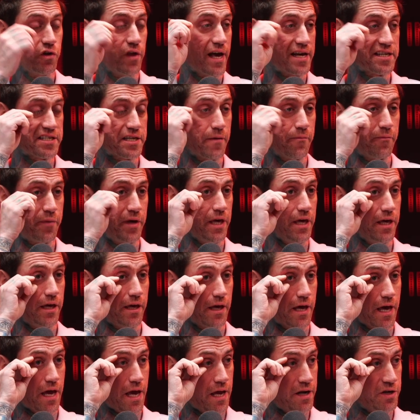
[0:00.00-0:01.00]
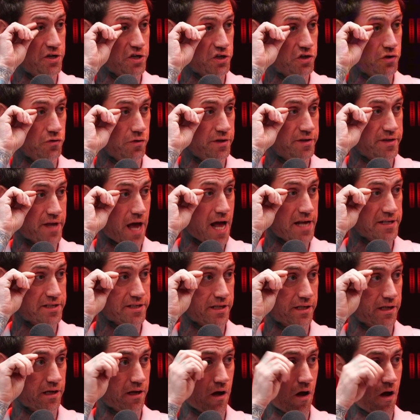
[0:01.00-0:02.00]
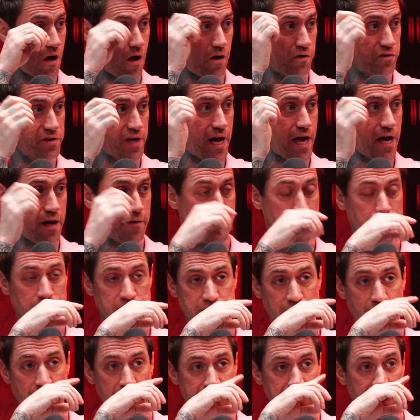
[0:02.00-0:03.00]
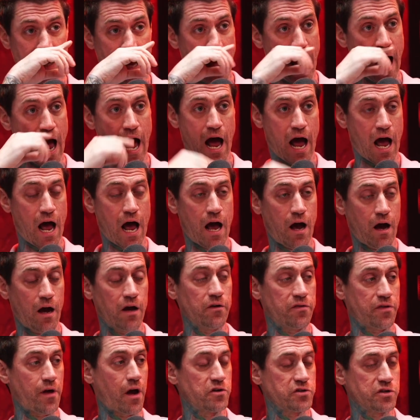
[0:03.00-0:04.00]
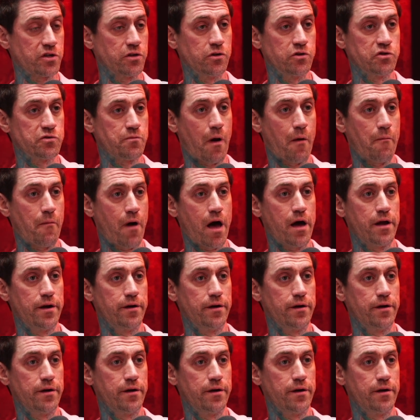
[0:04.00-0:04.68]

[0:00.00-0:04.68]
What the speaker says: the SMP and just doing dots all day on people's heads. I thought I was going to lose my mind.